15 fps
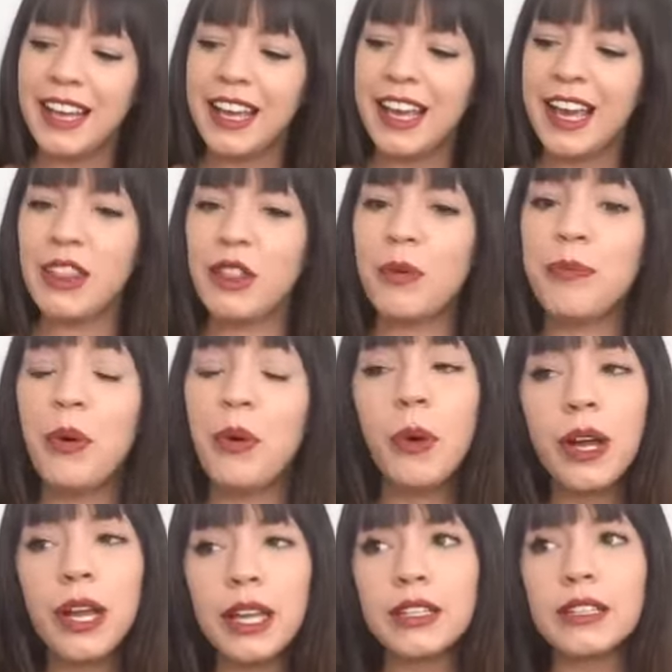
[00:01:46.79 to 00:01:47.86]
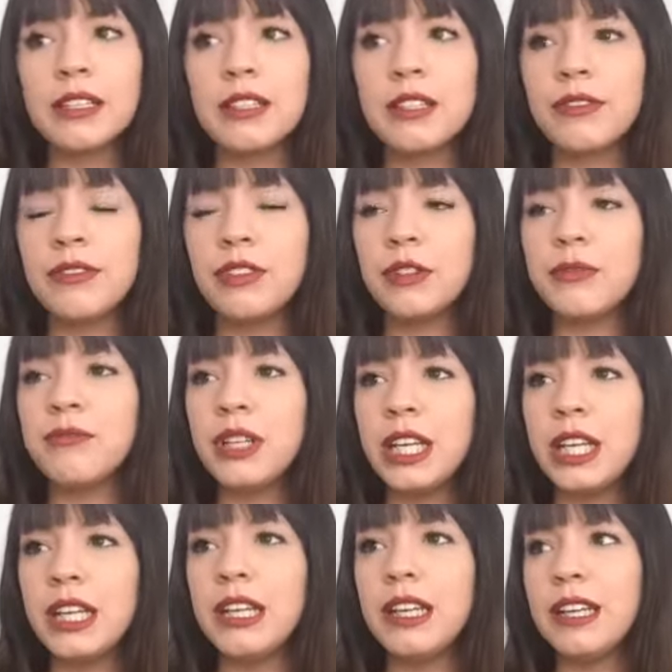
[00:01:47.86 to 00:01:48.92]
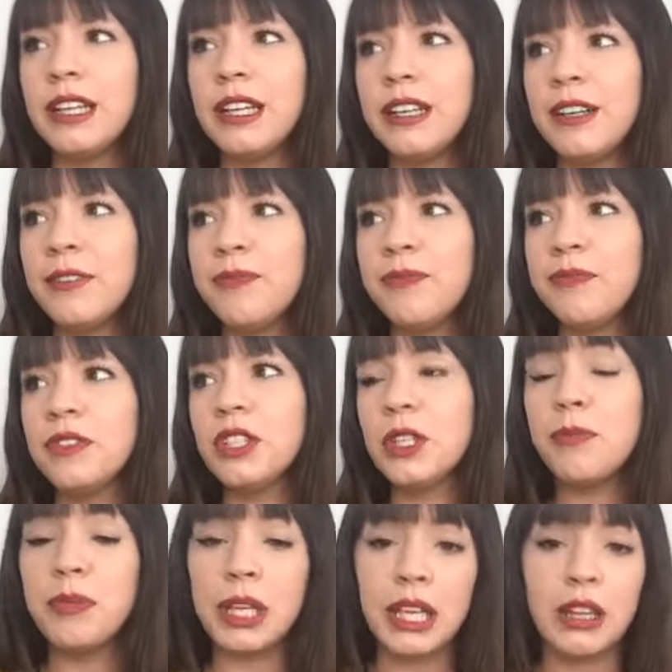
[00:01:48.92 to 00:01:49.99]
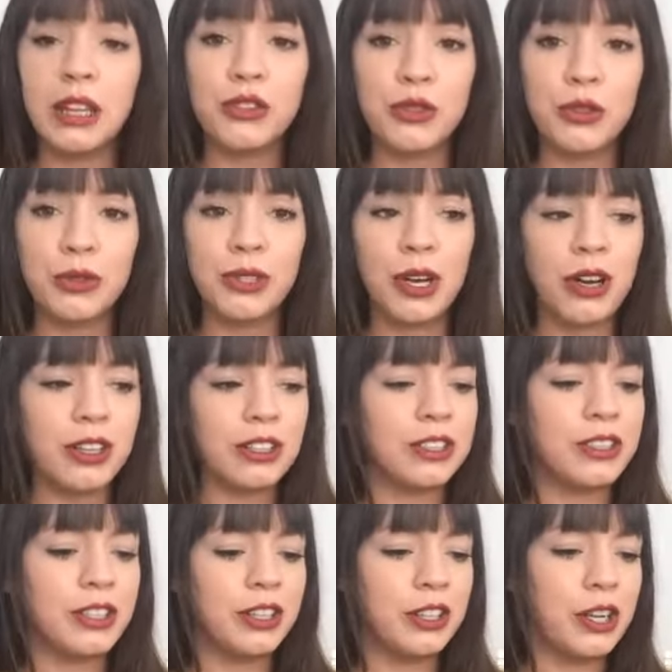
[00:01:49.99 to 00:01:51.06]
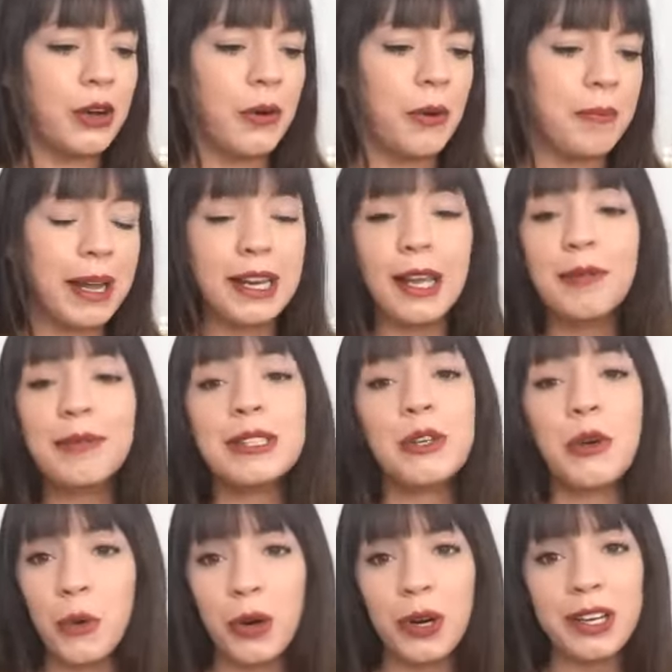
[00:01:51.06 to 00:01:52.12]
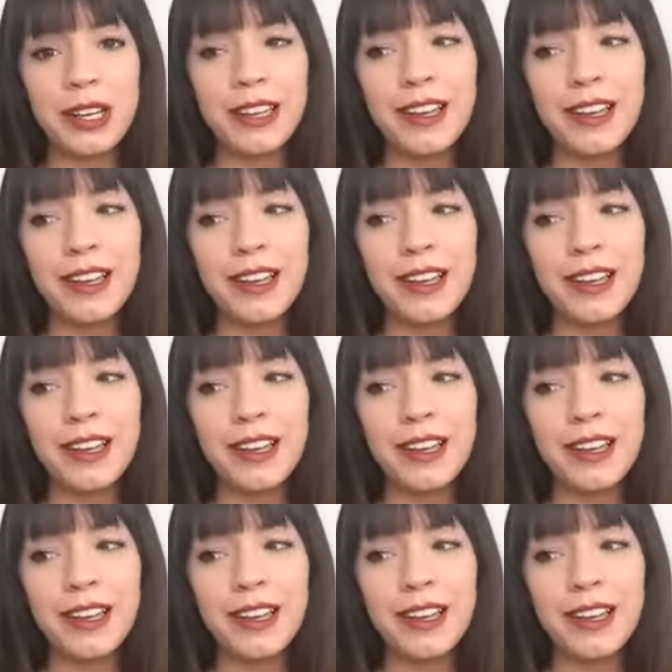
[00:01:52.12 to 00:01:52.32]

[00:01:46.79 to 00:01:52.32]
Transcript: And the point for me to be the truth doctor, you know, my name is Courtney.